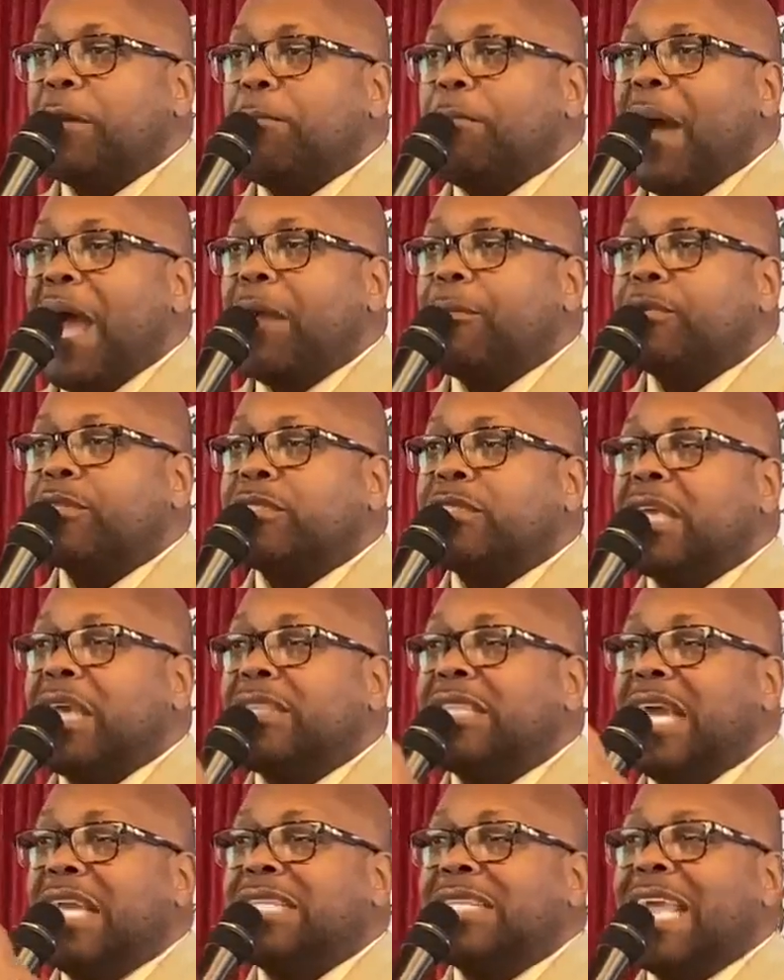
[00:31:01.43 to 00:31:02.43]
the Bible
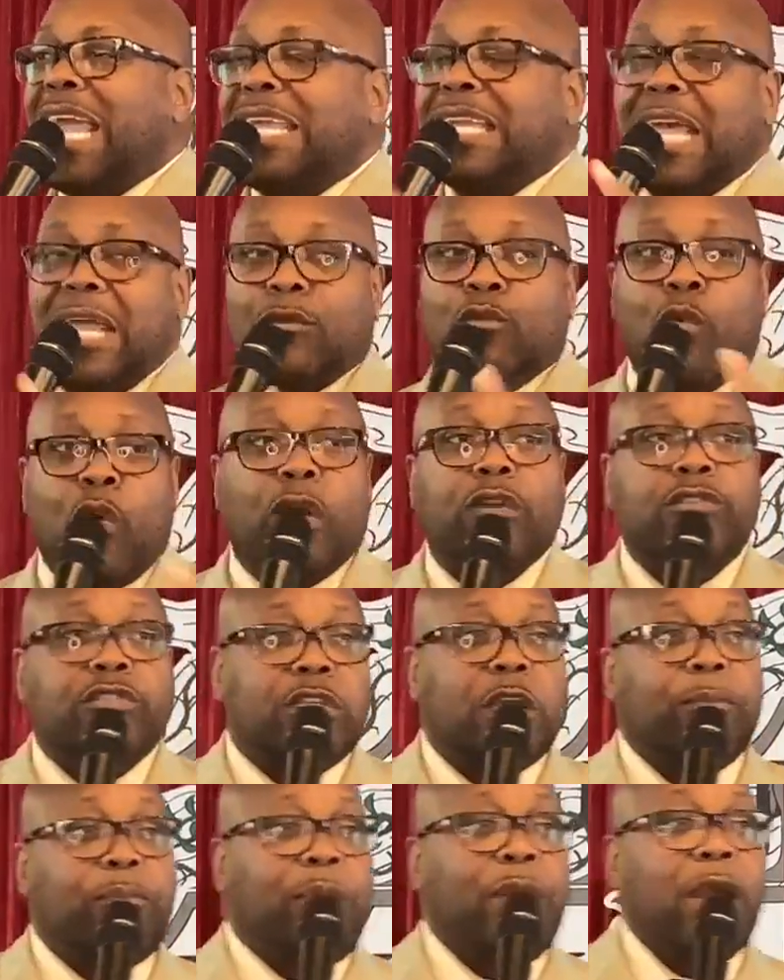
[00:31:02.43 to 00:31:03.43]
said that they that
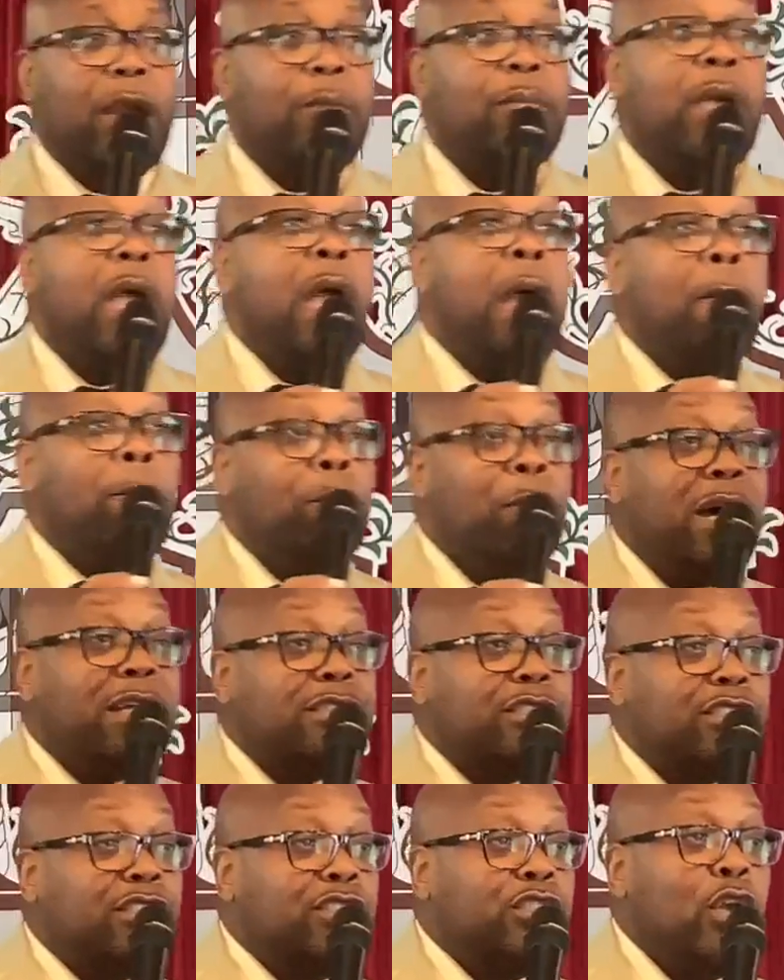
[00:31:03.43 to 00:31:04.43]
worship him
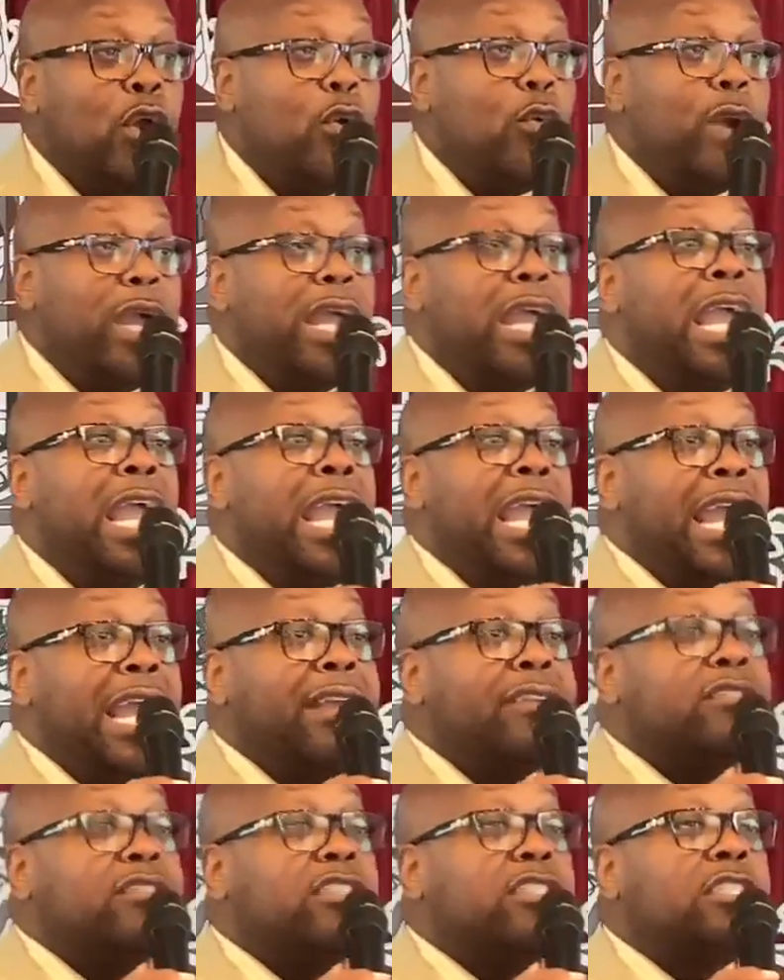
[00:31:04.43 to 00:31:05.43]
must do it
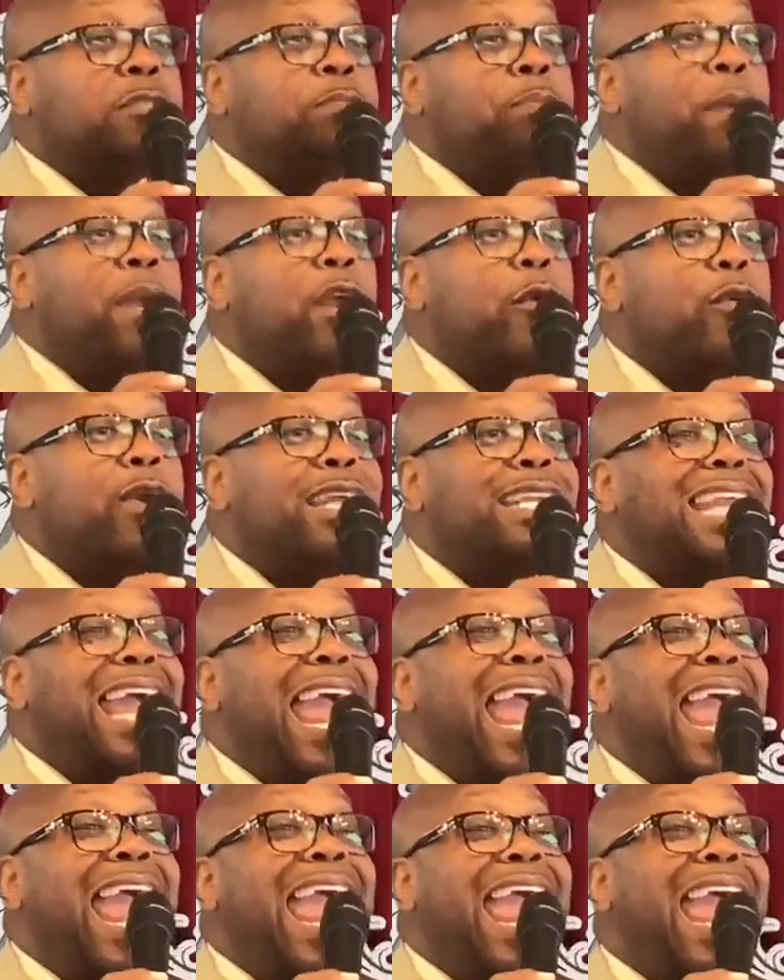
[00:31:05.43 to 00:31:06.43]
in spirit
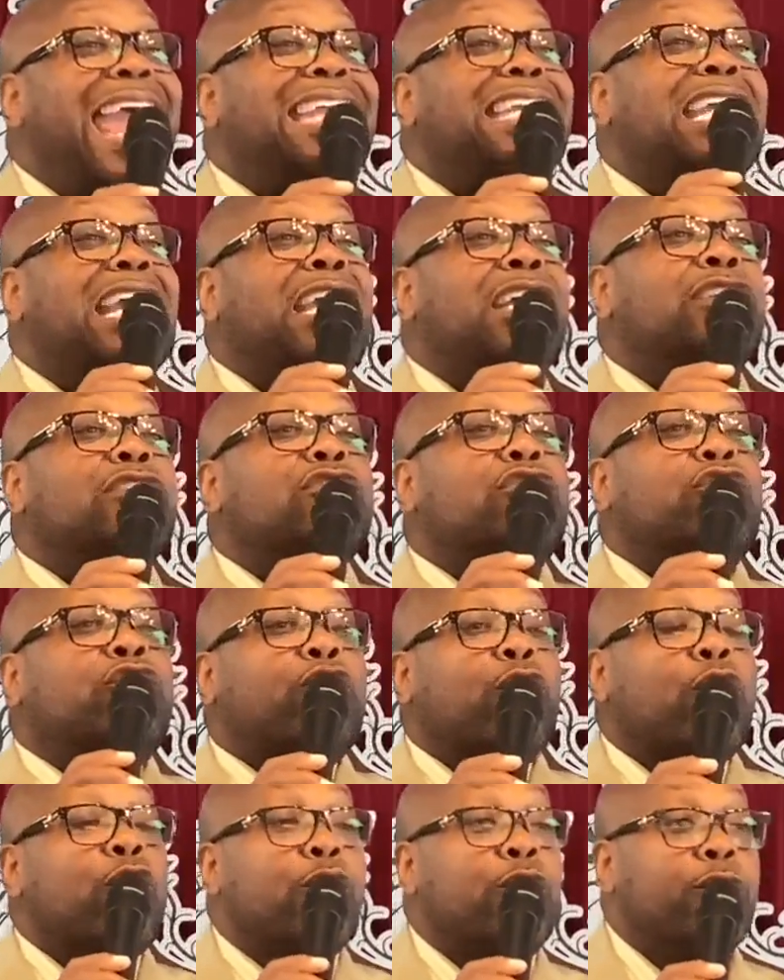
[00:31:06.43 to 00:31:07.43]
and in
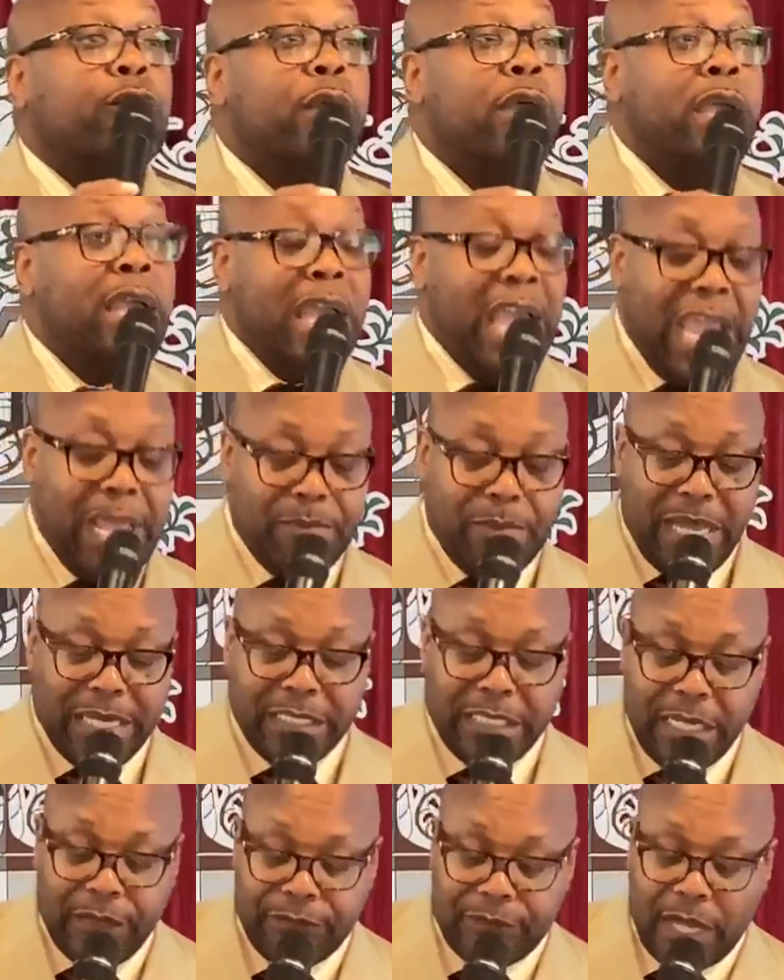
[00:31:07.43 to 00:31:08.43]
truth. Amen.
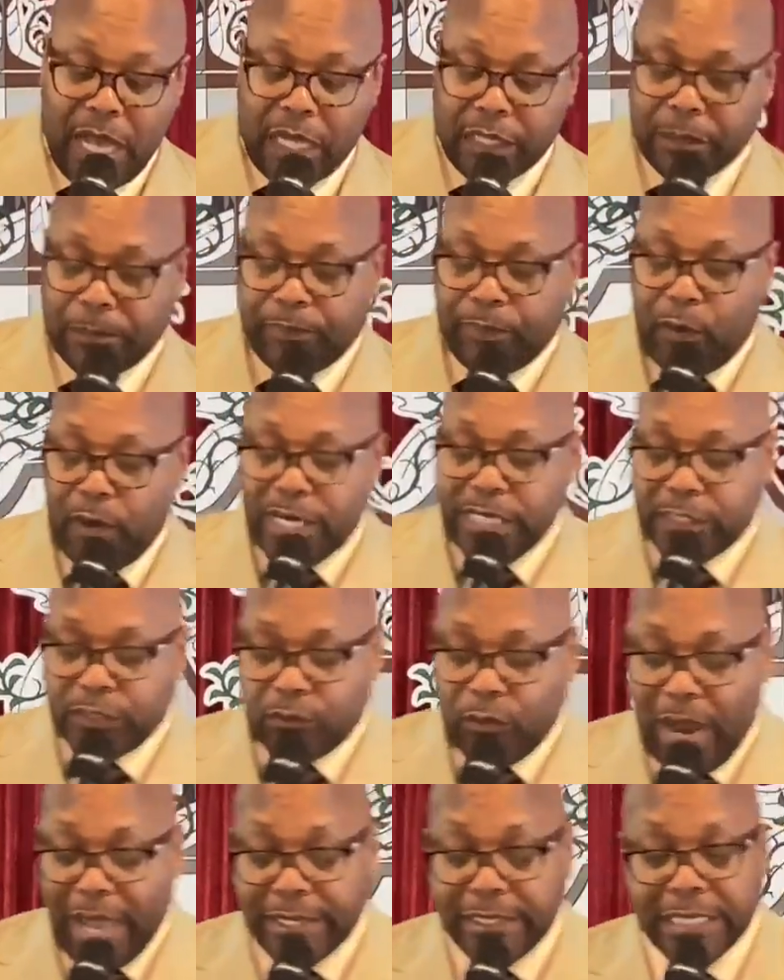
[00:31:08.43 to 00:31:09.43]
Give God a praise
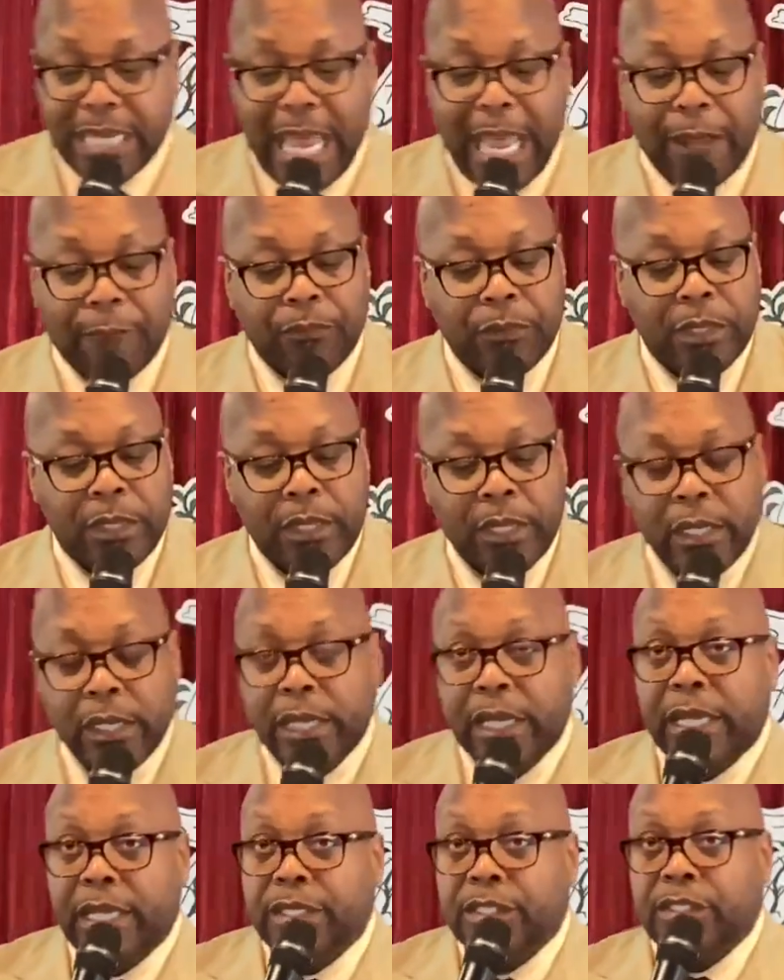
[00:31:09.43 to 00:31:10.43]
right now
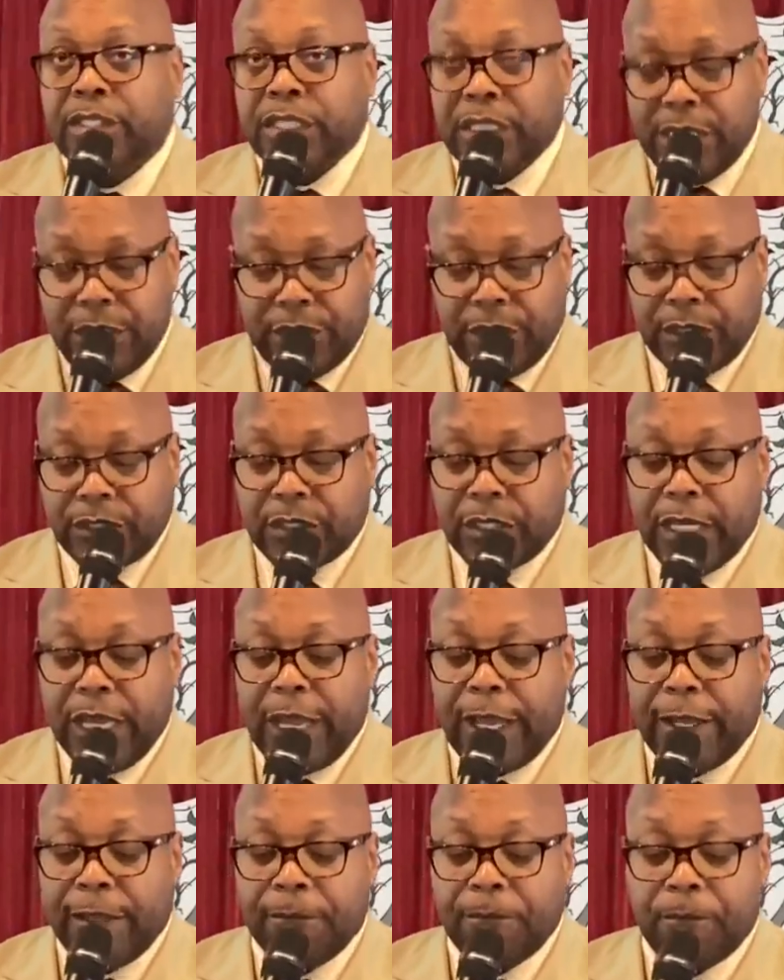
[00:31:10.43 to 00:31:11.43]
in Jesus'
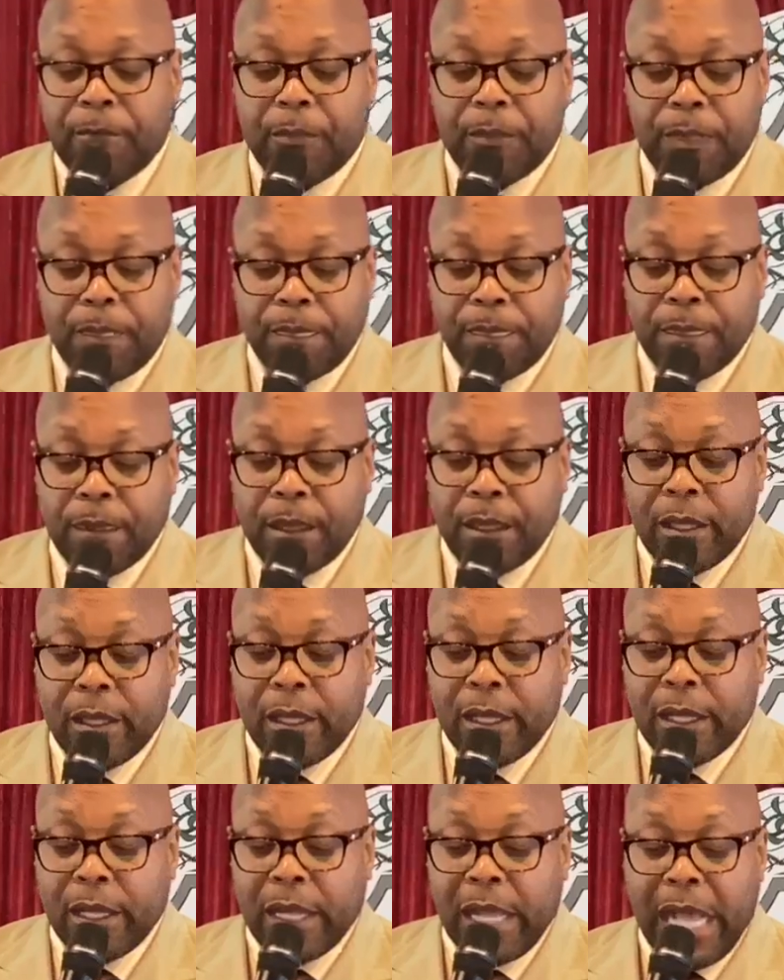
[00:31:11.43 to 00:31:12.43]

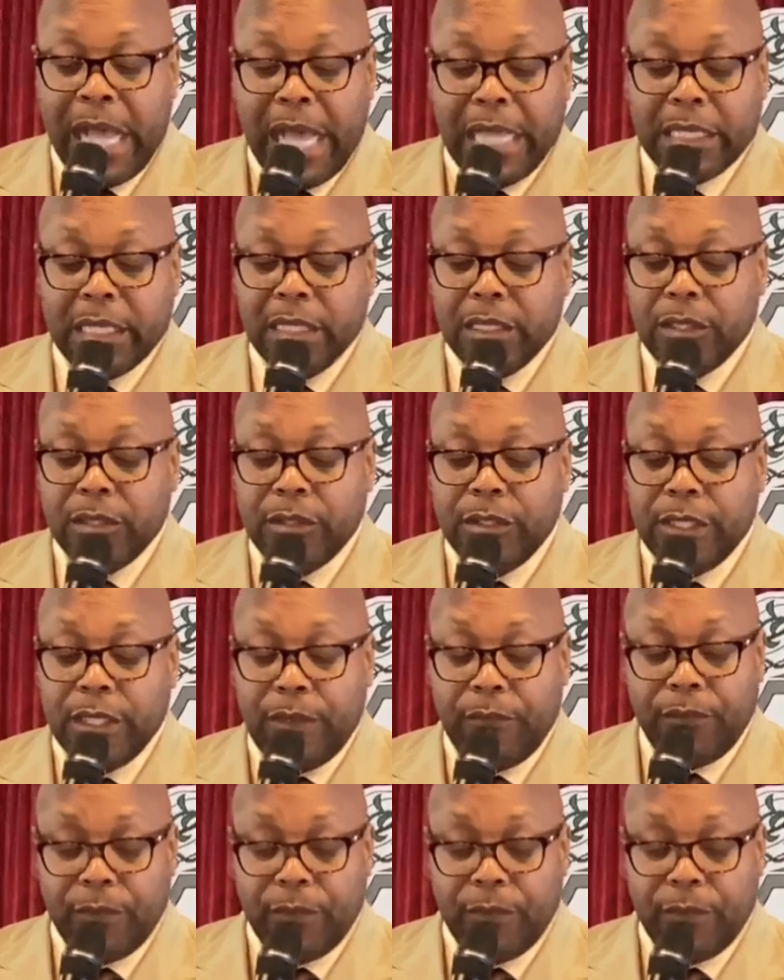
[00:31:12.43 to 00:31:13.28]
name. Hallelujah.